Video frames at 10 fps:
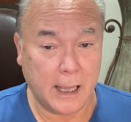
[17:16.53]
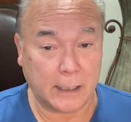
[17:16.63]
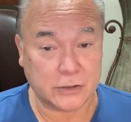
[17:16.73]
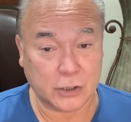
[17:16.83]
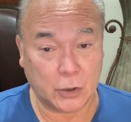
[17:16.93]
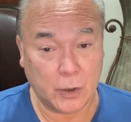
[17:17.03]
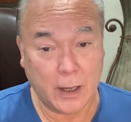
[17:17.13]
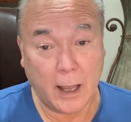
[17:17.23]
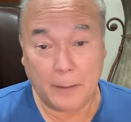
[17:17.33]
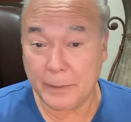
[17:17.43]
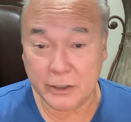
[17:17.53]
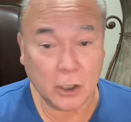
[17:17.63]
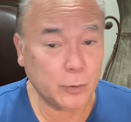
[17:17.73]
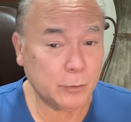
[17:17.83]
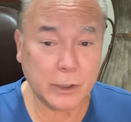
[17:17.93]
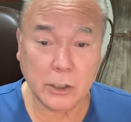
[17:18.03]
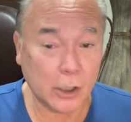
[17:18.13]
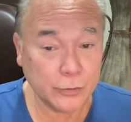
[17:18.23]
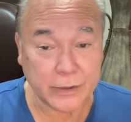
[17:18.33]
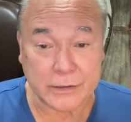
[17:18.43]
And so, but you know, we wouldn't
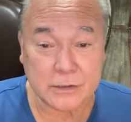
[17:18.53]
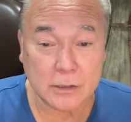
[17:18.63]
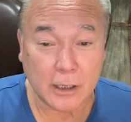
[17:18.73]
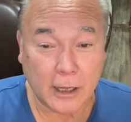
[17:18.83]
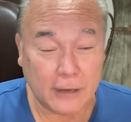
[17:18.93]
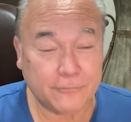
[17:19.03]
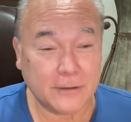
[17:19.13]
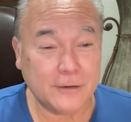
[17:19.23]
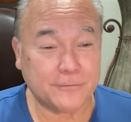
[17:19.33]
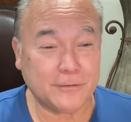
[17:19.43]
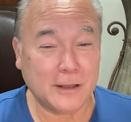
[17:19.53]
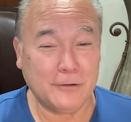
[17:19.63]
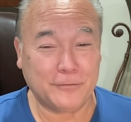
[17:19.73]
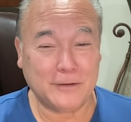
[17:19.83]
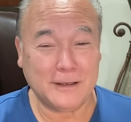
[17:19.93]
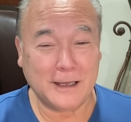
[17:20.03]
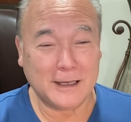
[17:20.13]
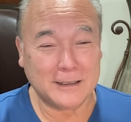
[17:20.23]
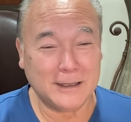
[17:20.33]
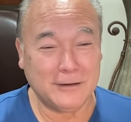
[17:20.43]
know this if
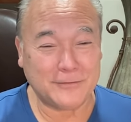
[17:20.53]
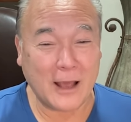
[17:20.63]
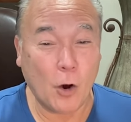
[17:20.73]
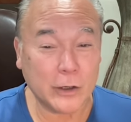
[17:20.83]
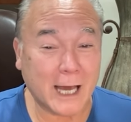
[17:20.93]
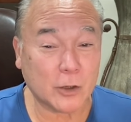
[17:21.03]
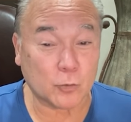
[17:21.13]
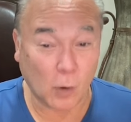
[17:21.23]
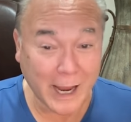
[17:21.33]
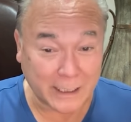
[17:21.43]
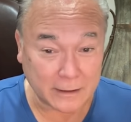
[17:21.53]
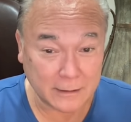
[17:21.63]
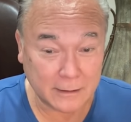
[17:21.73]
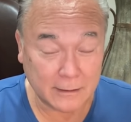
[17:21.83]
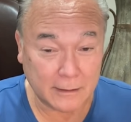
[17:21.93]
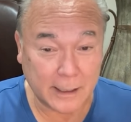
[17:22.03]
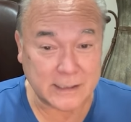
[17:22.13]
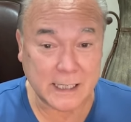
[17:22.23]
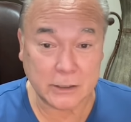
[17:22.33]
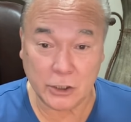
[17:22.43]
they all got it right and
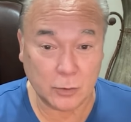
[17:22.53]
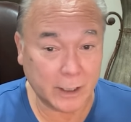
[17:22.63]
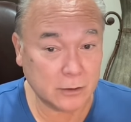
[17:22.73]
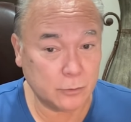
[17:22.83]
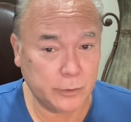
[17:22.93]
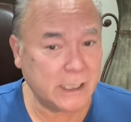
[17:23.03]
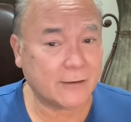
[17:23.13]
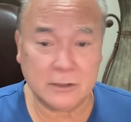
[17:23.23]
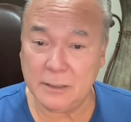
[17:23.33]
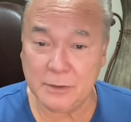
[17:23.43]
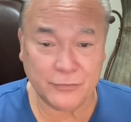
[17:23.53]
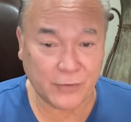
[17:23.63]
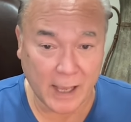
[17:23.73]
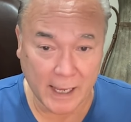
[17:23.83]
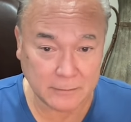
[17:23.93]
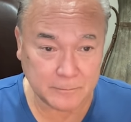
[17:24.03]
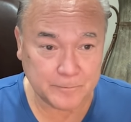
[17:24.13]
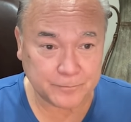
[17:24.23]
said, you know what, we never limit fat.